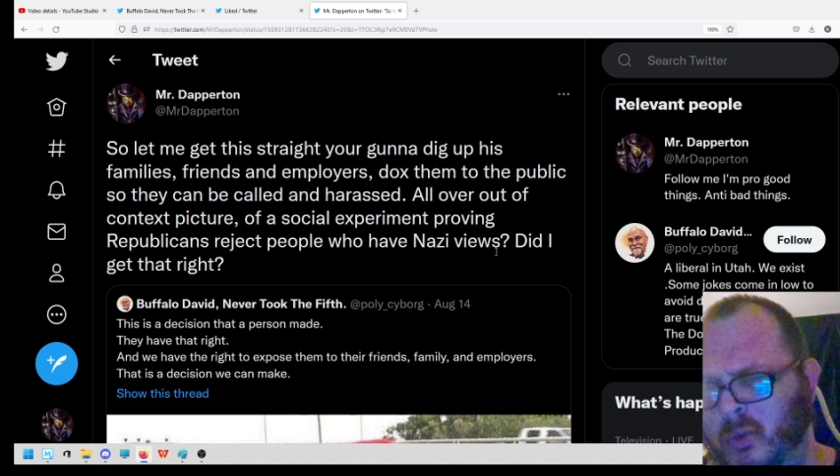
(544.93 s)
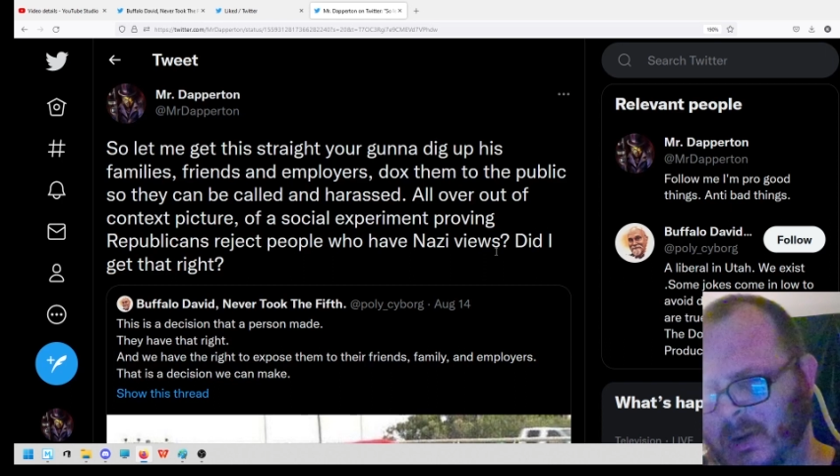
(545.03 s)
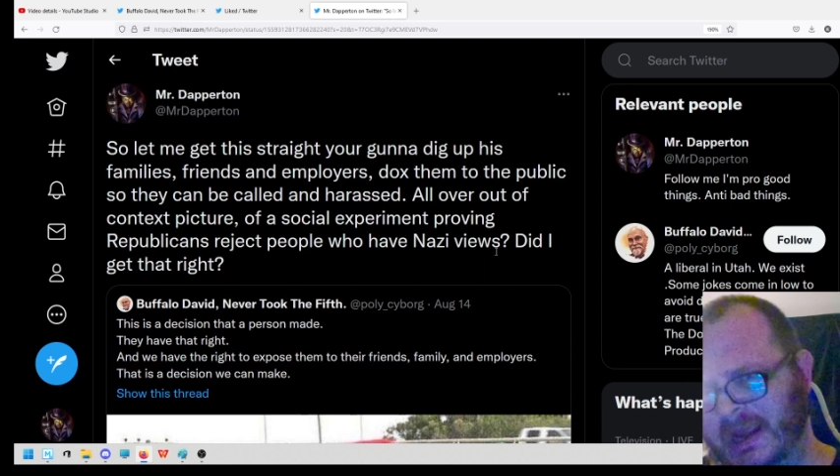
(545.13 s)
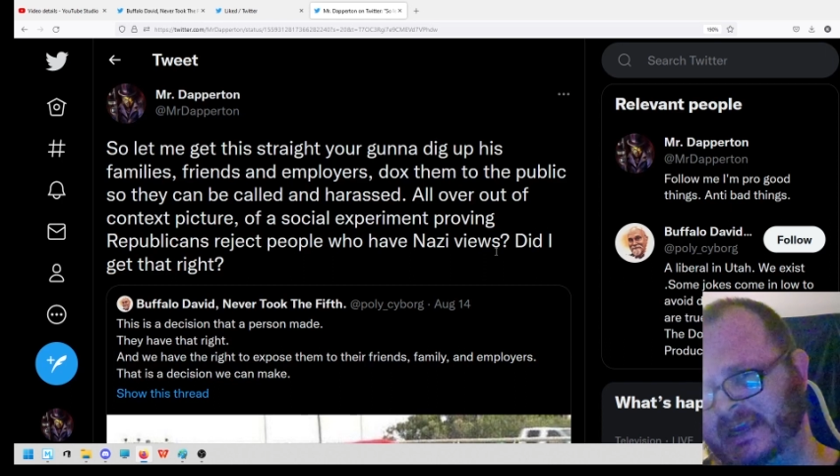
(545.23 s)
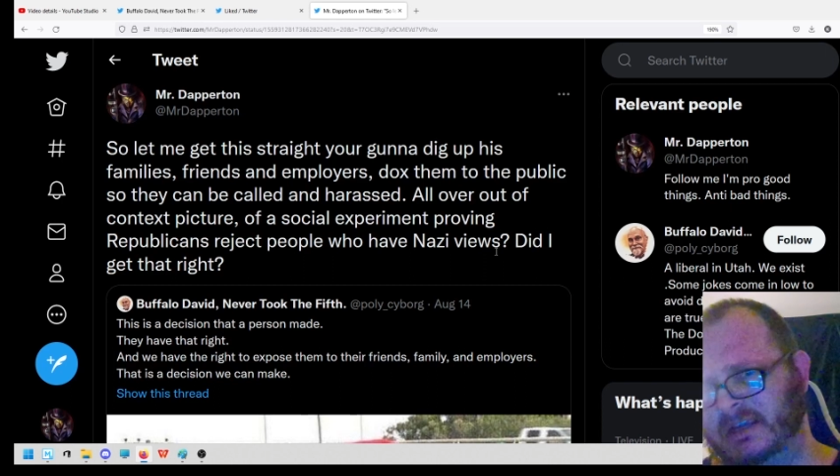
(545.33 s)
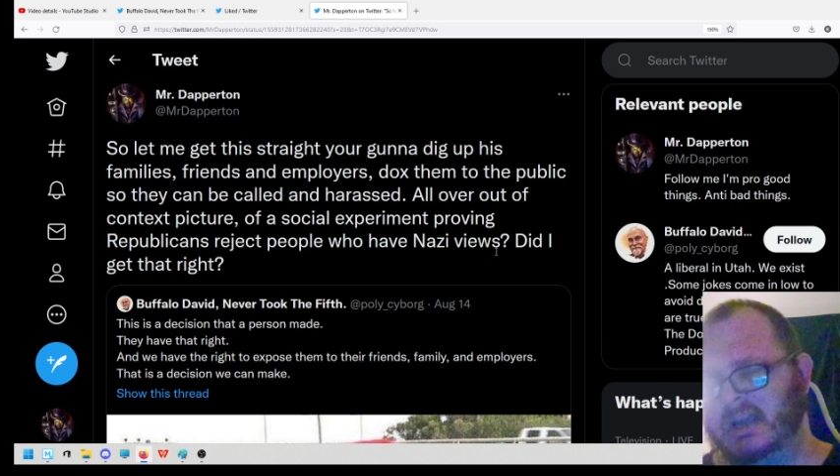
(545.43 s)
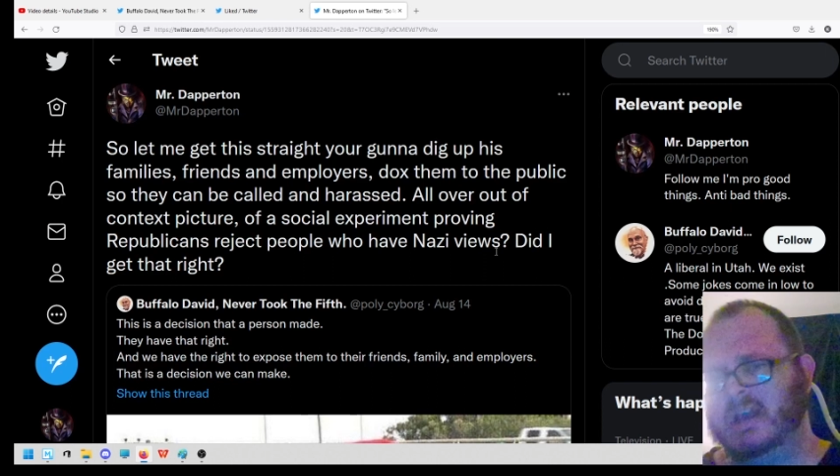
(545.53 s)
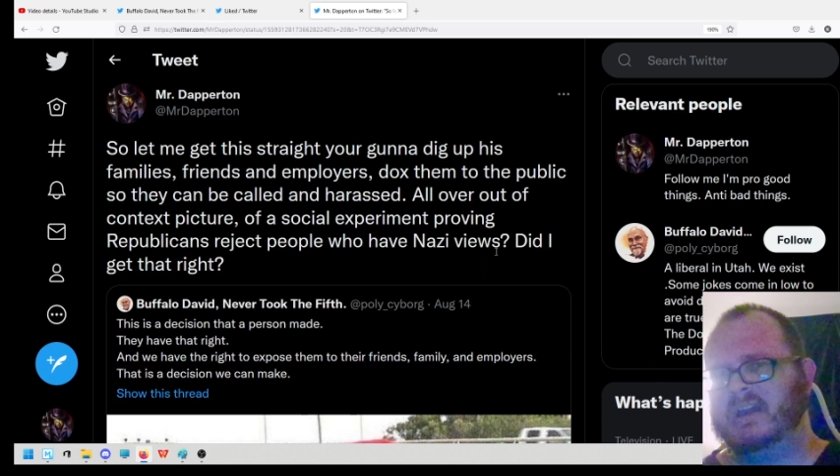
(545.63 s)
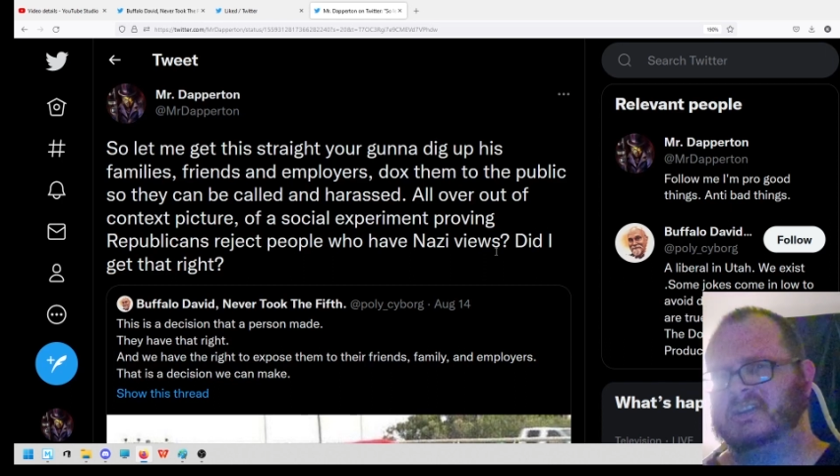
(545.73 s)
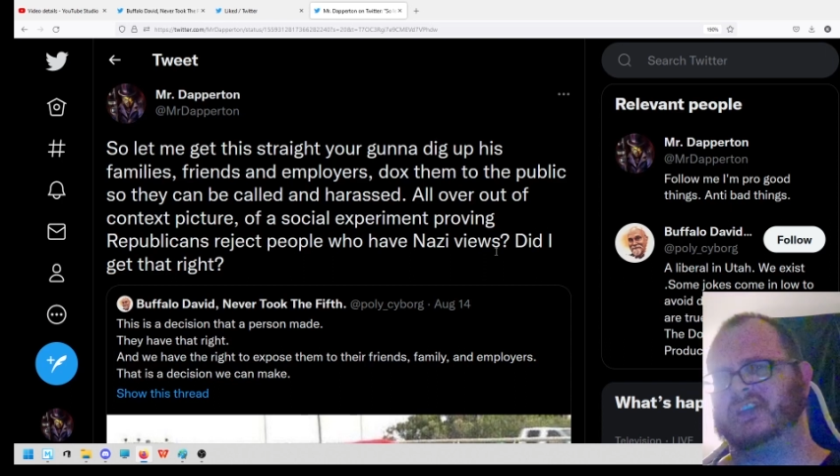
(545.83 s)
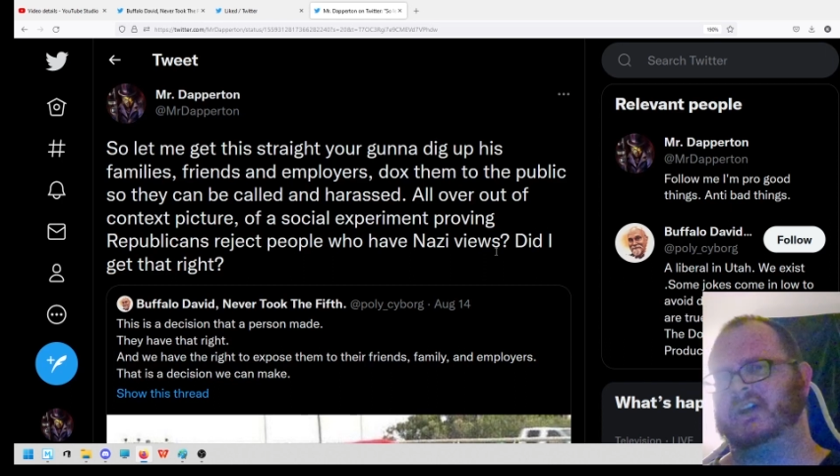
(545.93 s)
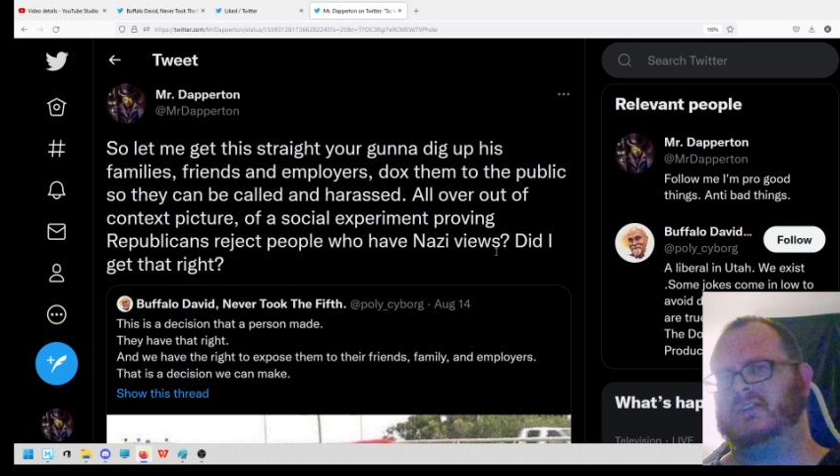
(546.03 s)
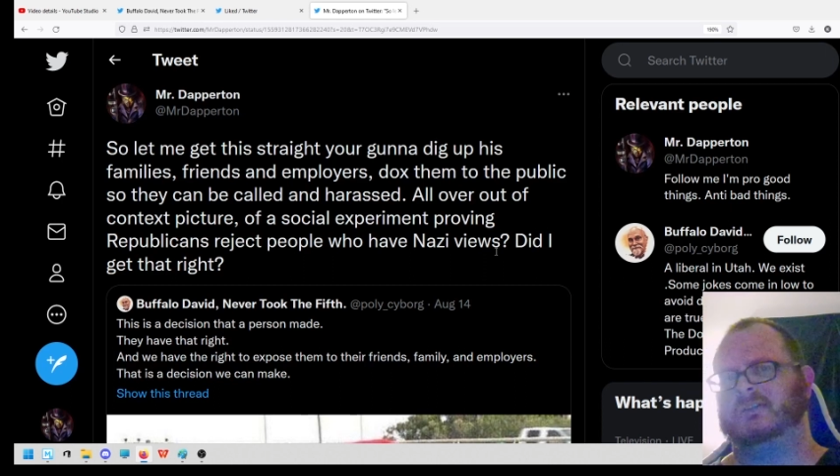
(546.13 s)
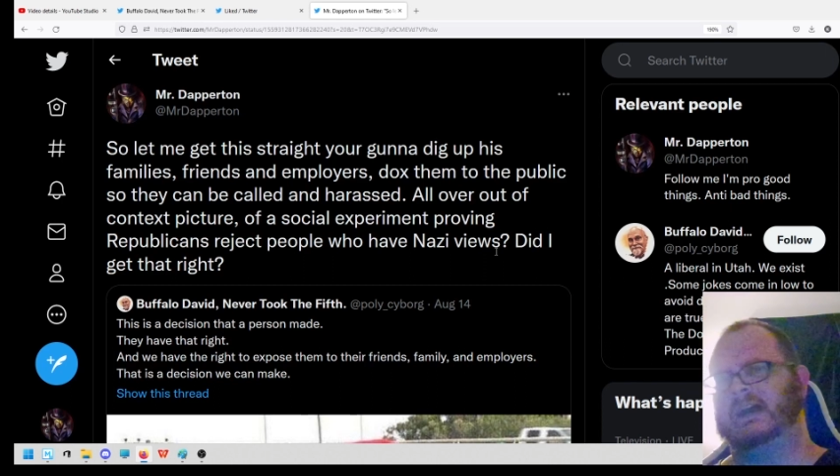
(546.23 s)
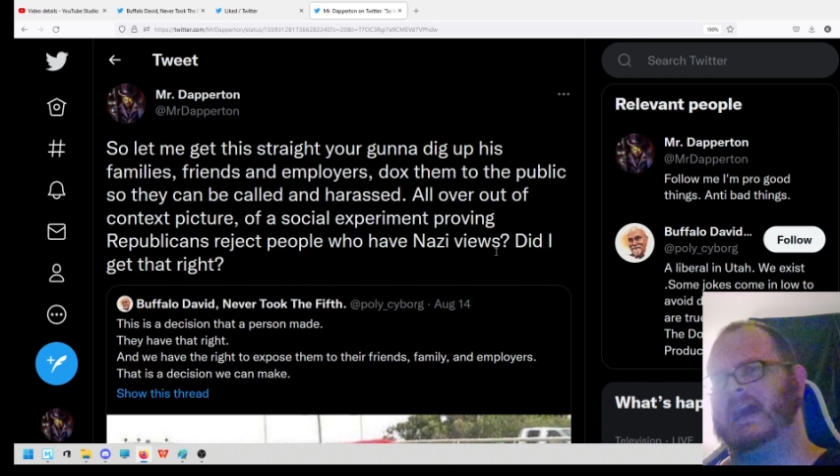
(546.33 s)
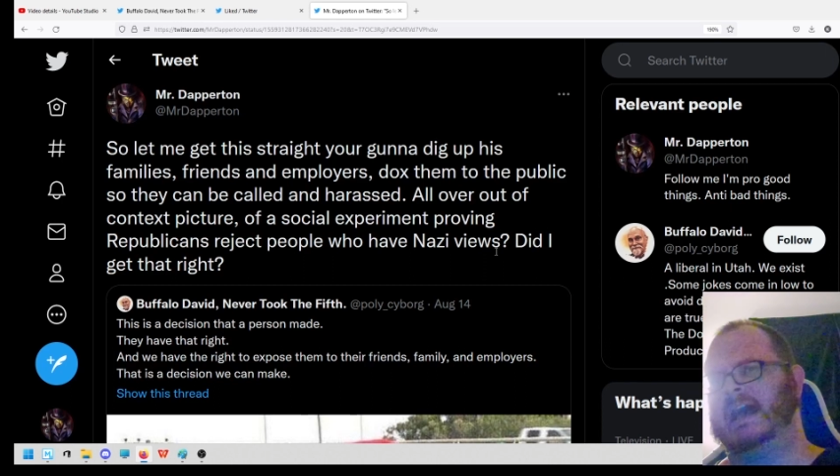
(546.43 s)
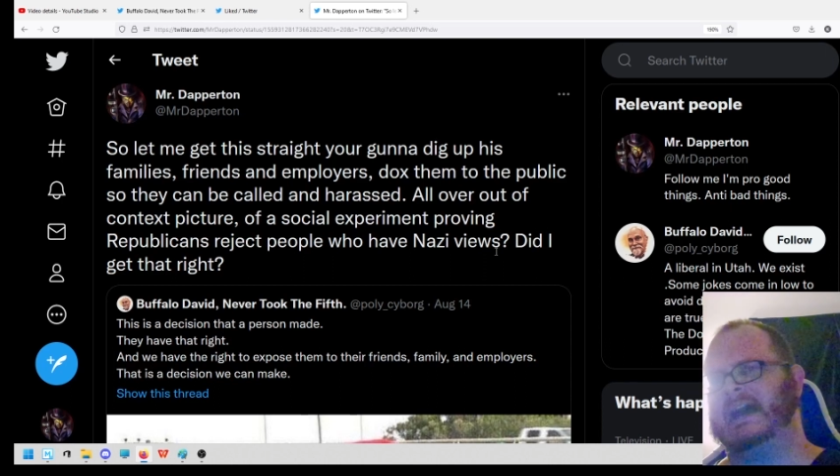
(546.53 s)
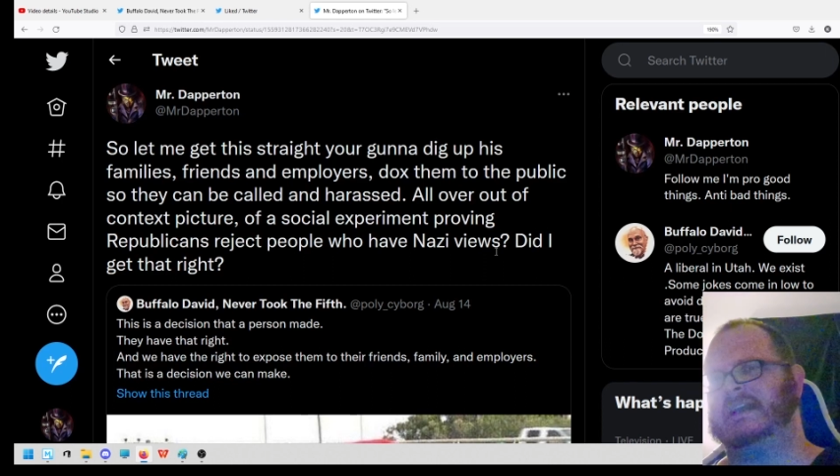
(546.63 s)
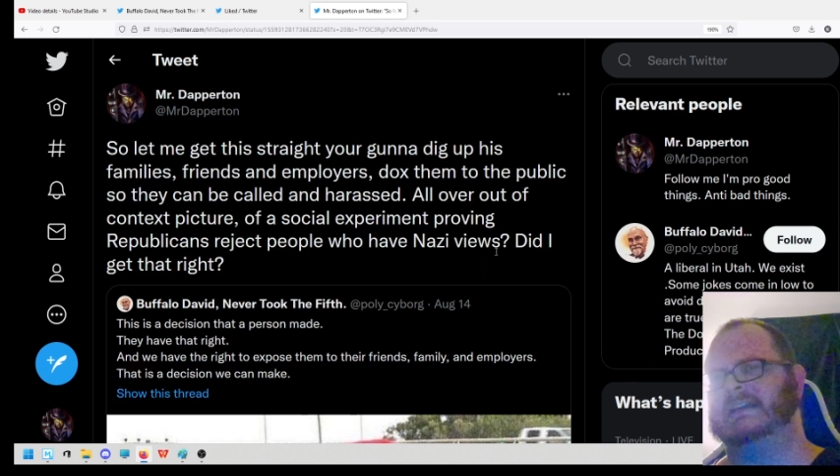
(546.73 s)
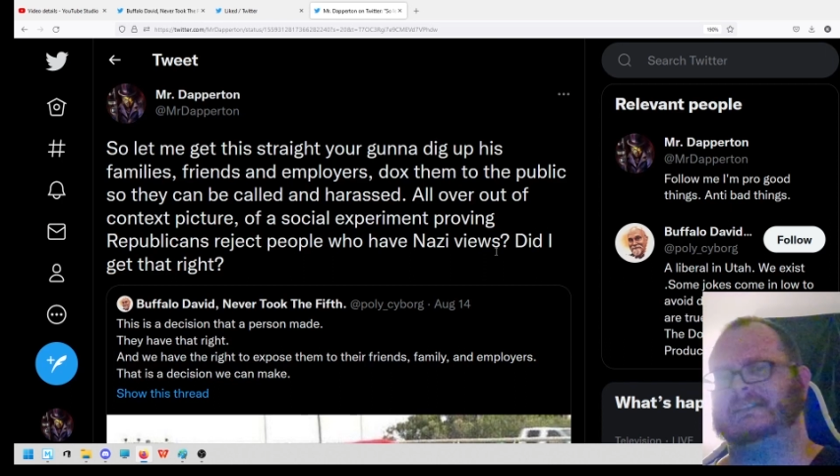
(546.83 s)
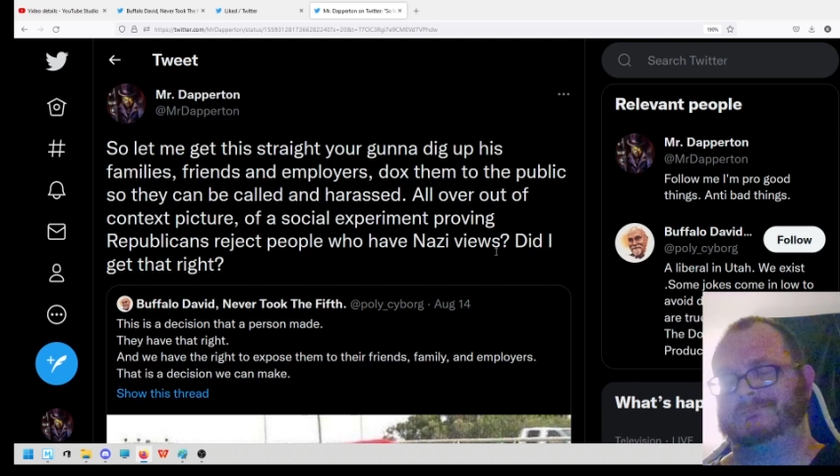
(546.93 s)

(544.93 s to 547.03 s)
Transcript: right? So. Uh,